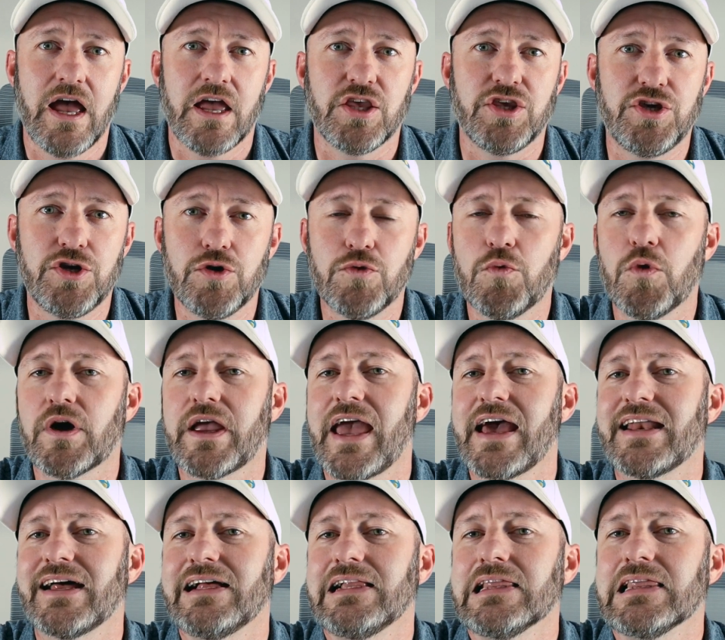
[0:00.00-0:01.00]
you will
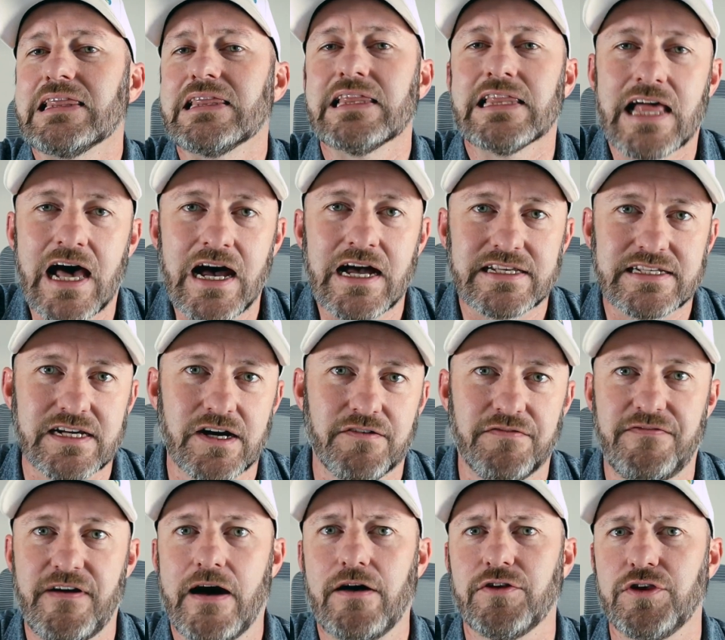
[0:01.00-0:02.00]
get a lot
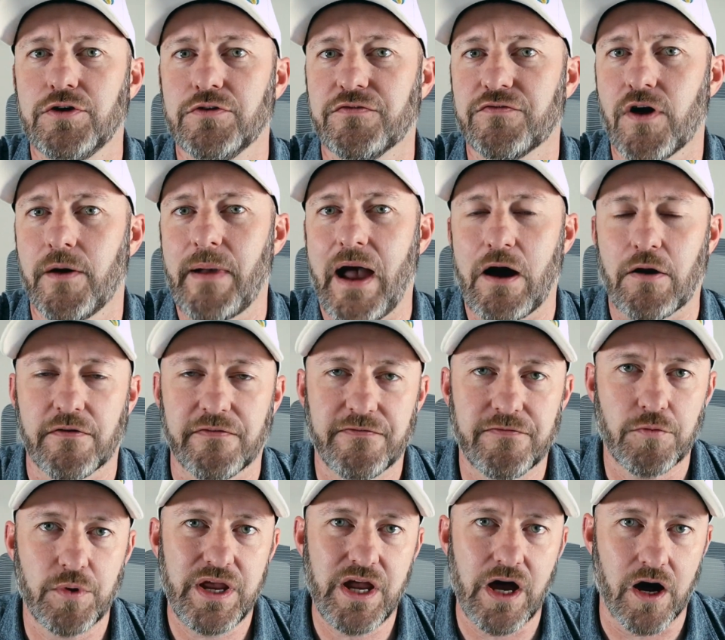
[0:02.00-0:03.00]
of value from our
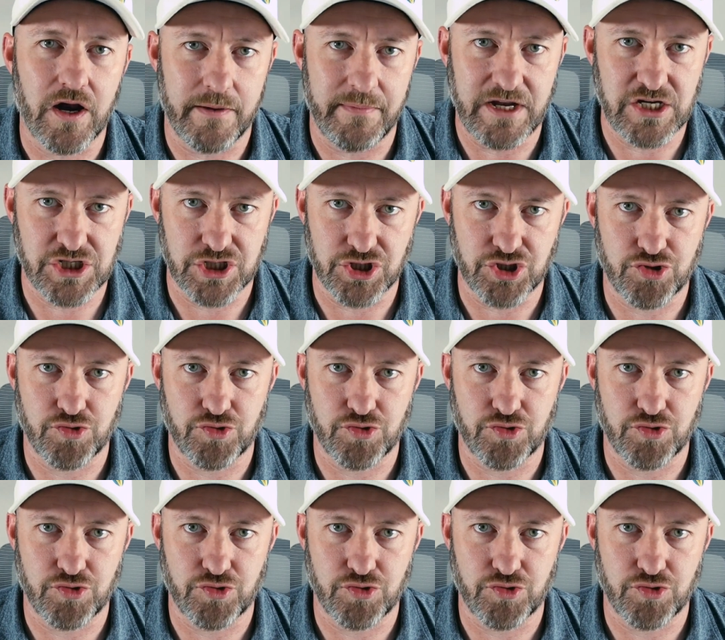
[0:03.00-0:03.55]
free automation